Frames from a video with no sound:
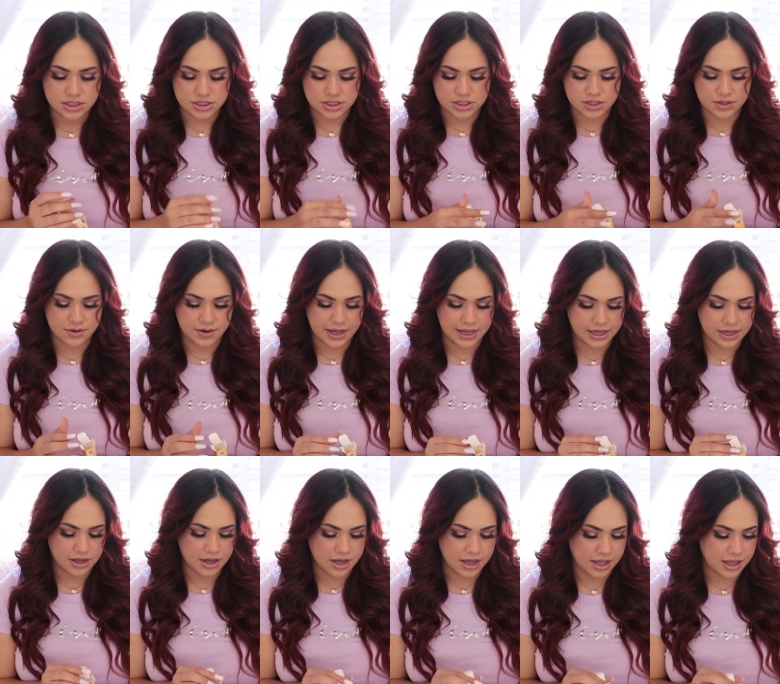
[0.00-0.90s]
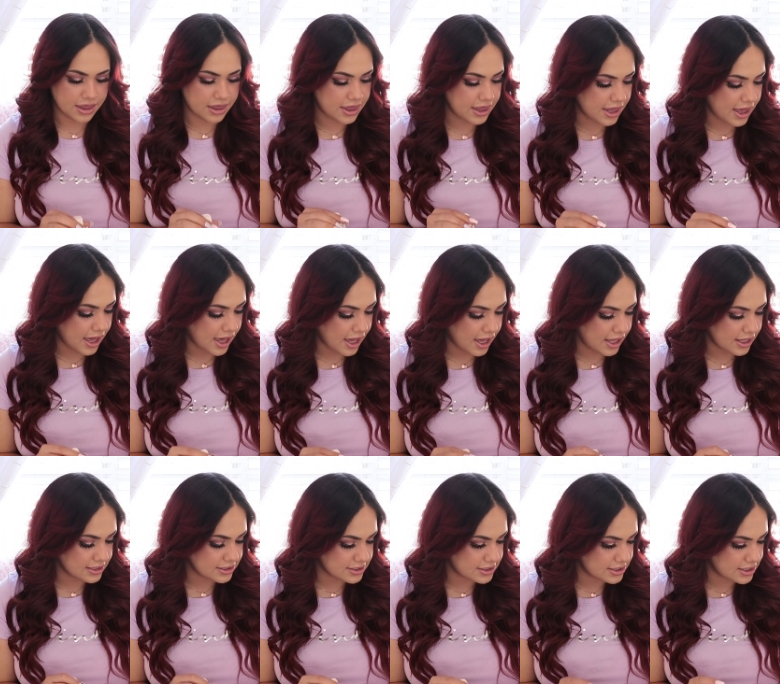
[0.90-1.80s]
So I got
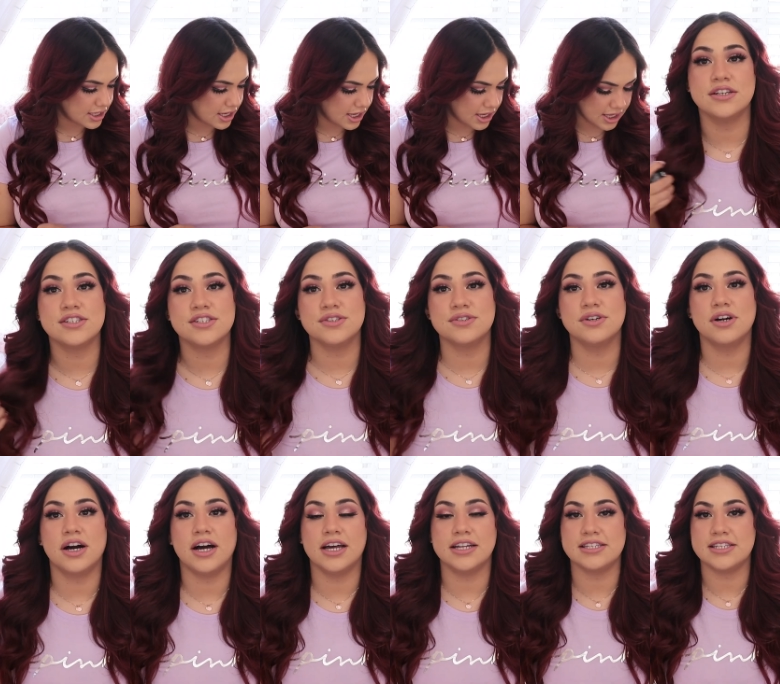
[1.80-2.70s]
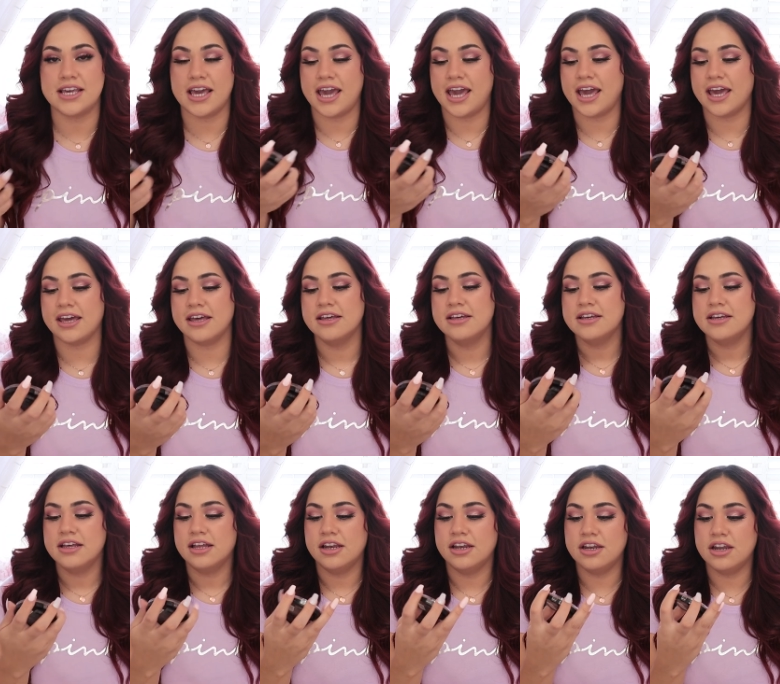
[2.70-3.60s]
that. And also got a,
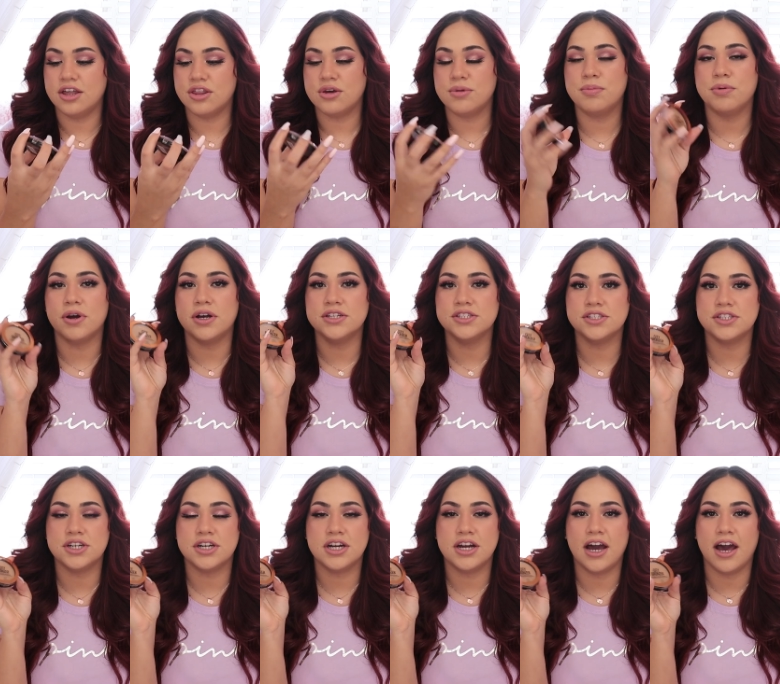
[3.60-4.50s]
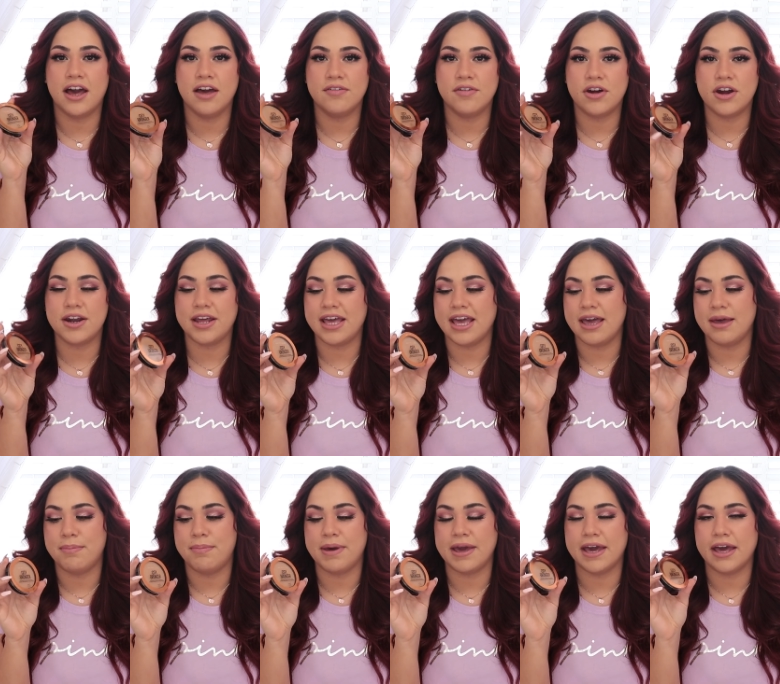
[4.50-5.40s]
another bronzer. I've already
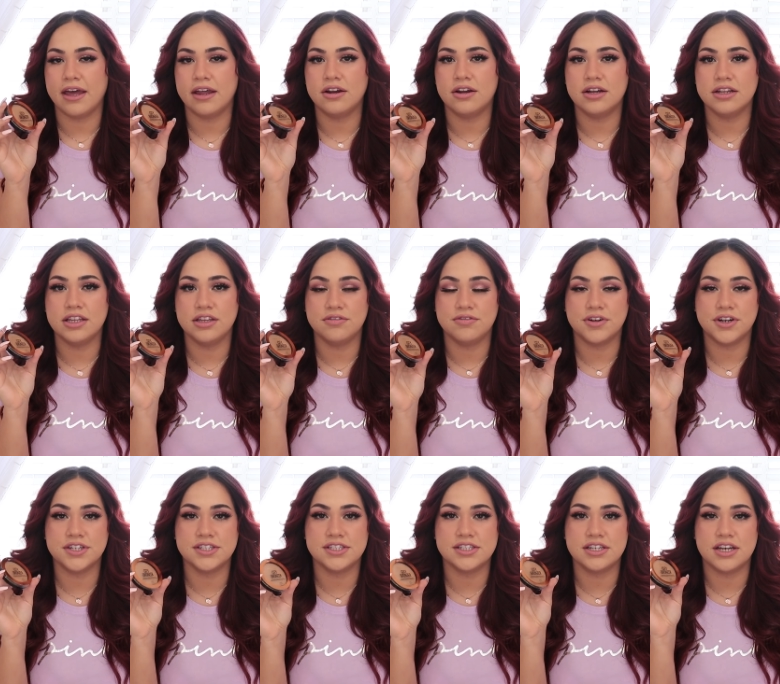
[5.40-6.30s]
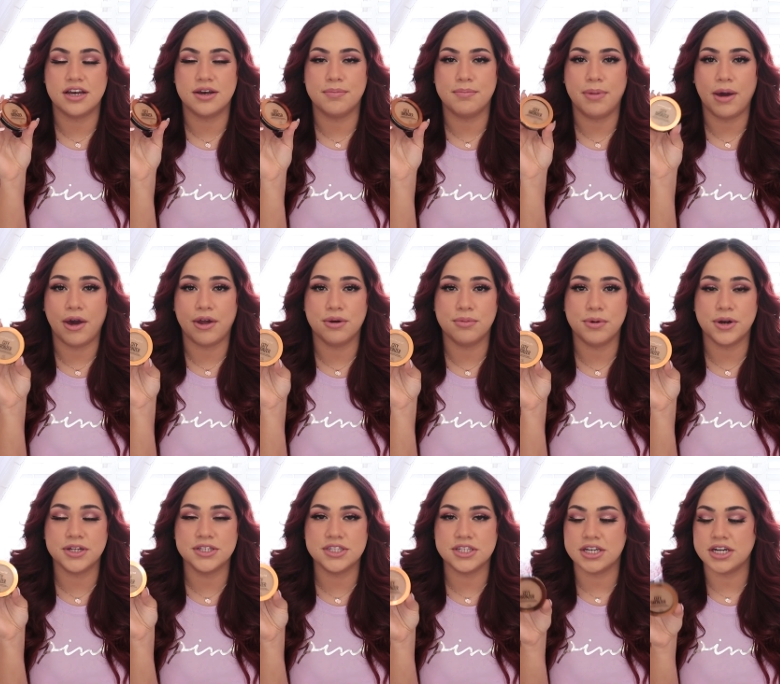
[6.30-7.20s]
hit pan on the first um, powder
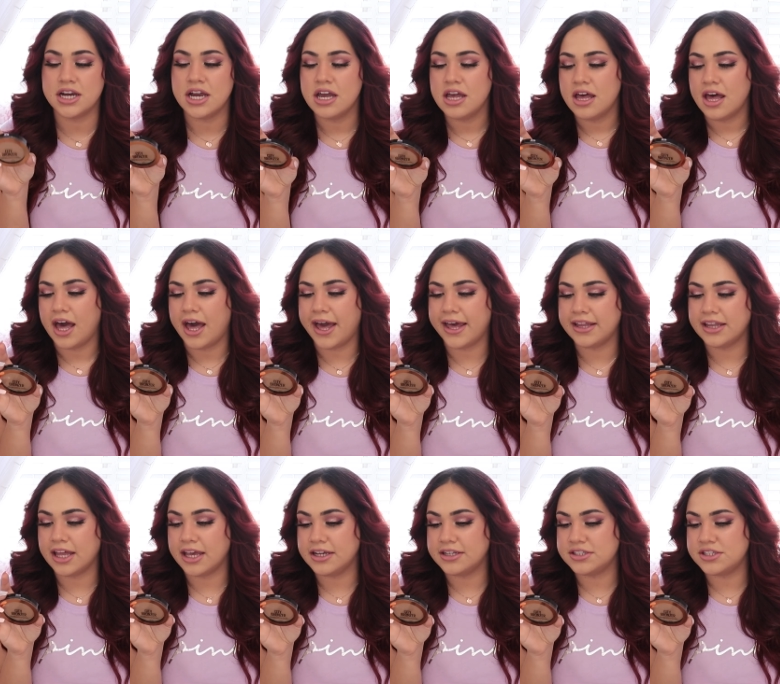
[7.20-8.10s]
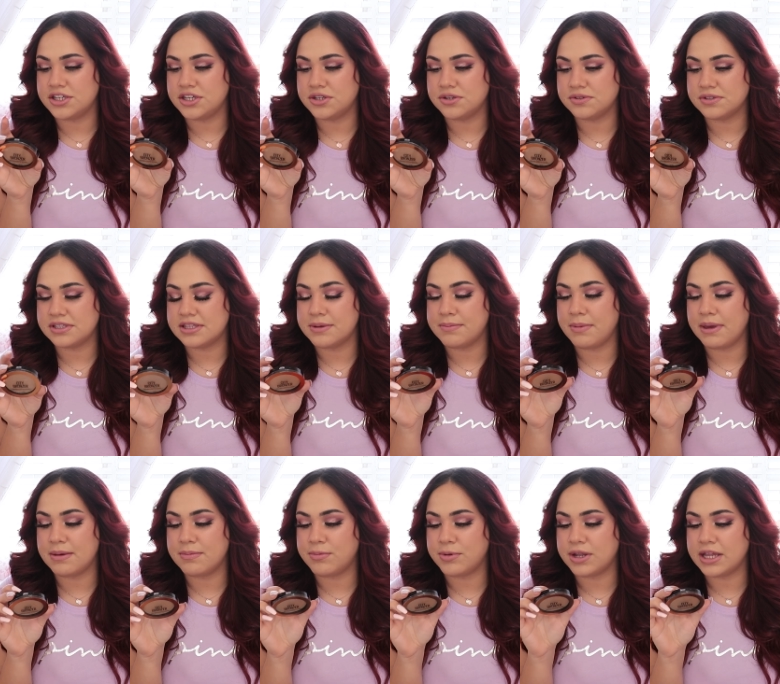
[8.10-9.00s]
bronzer. I like to use the
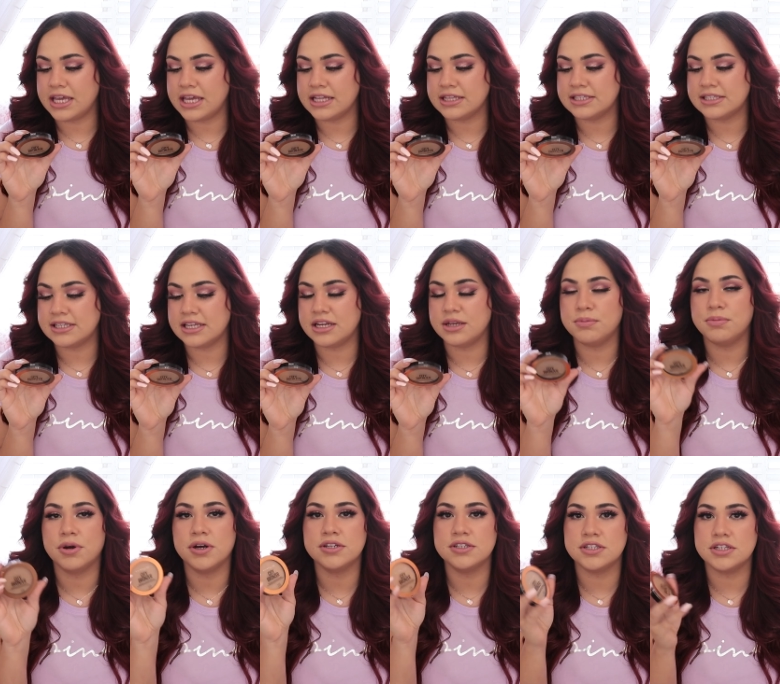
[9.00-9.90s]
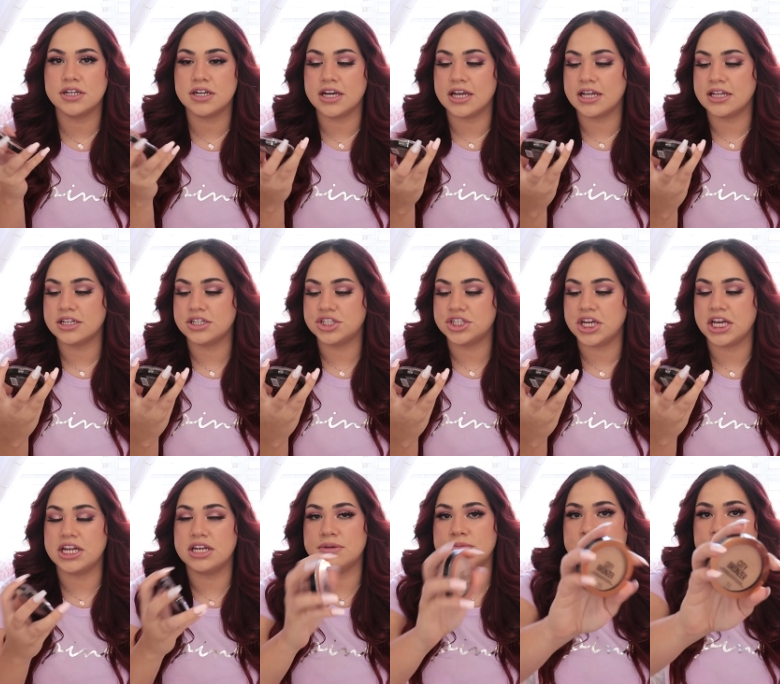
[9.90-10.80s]
Maybelline City Bronzer in the
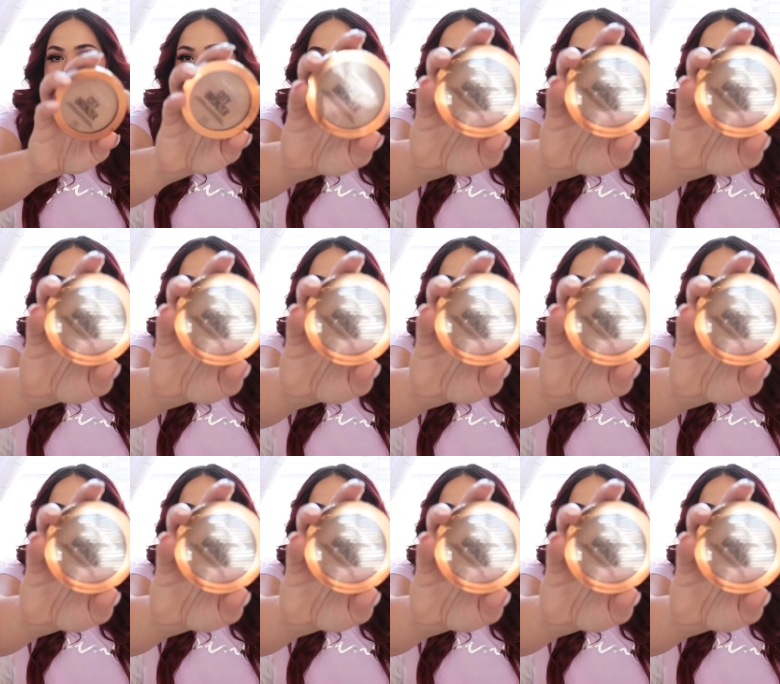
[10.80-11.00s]
shade number